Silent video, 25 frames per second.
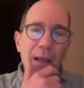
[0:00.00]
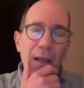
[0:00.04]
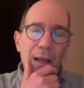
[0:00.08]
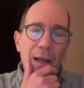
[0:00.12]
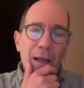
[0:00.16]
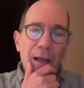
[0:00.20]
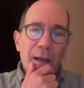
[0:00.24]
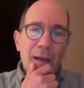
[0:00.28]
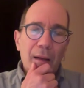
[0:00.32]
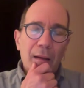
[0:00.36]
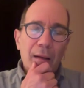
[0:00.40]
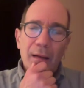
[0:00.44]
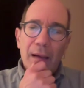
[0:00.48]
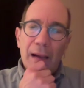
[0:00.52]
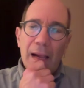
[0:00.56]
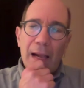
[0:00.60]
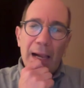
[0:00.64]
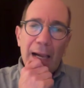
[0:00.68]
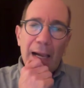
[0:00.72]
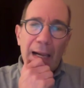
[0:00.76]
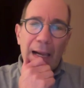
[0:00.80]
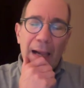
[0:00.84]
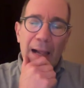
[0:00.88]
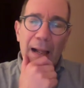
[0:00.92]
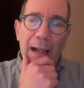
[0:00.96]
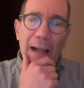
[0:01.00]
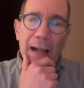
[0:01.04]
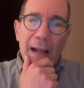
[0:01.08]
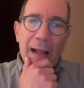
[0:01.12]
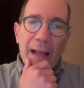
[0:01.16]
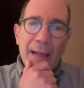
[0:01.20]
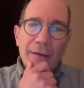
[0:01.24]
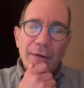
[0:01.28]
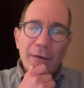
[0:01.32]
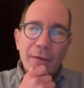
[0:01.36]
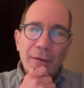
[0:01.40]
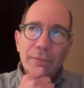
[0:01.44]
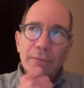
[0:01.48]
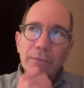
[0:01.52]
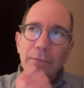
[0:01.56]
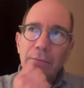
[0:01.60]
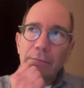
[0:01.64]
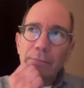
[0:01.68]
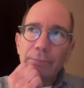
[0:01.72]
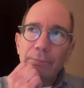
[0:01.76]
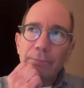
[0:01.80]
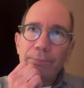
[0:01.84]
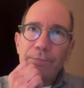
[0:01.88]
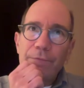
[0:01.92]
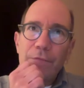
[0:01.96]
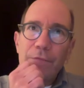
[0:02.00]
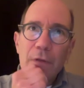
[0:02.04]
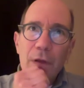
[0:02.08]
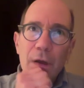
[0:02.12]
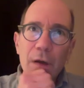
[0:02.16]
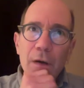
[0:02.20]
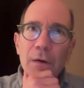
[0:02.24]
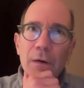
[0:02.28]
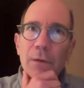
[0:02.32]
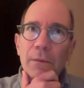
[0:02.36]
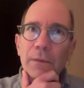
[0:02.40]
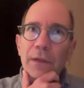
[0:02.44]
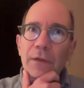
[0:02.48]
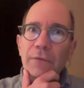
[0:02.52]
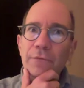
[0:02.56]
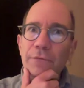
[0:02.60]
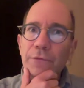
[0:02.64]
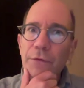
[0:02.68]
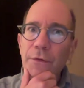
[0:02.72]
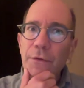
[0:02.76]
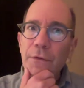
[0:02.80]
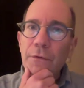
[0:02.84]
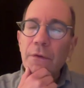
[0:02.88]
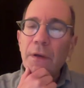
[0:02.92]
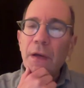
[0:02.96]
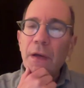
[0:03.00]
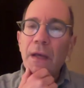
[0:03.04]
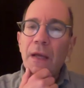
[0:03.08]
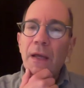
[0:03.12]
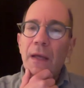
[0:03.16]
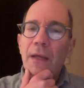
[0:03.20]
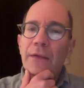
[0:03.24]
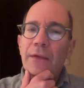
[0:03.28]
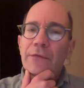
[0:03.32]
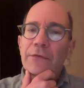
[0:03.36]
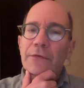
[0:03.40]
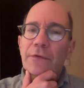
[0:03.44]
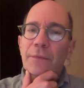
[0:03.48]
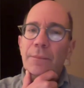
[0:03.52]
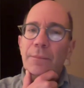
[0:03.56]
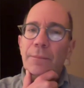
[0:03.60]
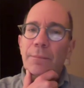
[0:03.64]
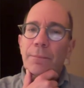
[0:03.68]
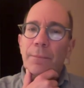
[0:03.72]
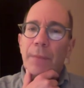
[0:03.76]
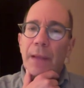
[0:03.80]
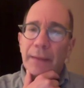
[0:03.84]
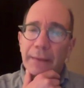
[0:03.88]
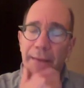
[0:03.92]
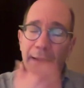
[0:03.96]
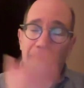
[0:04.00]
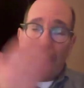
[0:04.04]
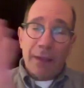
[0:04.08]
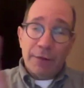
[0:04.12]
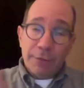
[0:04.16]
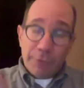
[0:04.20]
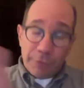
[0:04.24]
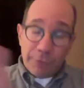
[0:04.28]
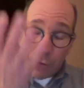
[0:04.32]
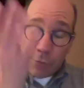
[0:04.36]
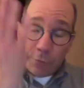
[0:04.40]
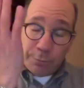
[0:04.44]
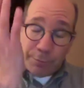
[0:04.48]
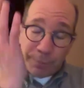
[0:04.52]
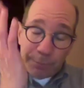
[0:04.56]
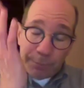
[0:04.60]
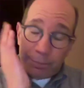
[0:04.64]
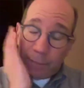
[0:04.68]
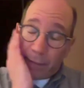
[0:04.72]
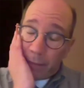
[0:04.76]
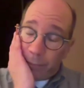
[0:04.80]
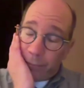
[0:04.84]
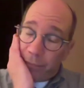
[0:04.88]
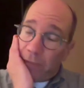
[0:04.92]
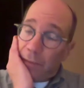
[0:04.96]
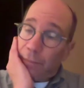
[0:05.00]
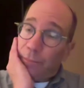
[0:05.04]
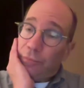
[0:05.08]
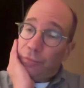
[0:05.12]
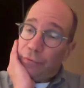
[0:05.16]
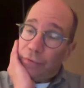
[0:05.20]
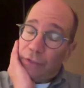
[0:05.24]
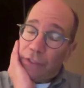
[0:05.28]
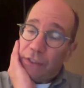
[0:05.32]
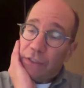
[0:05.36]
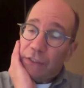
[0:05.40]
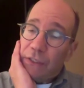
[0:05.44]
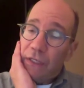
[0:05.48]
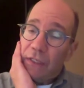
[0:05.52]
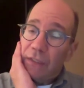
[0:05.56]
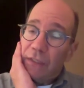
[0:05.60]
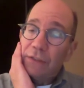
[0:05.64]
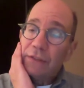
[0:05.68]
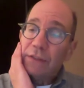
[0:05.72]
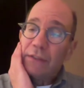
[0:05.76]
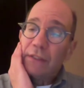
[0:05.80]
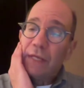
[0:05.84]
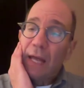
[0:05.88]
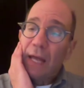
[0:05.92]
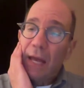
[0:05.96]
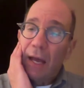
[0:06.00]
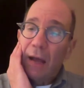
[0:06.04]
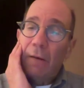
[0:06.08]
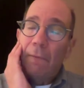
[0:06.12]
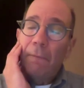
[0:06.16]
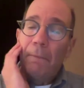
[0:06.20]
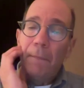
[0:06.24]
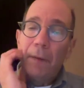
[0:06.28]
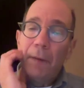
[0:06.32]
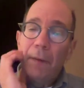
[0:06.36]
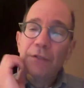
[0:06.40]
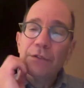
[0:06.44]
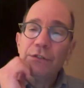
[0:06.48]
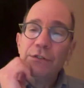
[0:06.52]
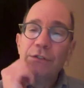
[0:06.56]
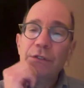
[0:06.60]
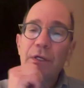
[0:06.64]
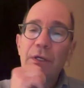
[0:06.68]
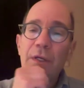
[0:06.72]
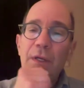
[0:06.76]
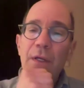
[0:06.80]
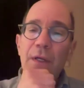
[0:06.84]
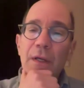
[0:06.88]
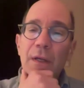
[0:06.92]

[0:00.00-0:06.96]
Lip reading: I don't know if you guys if you people appreciate just how much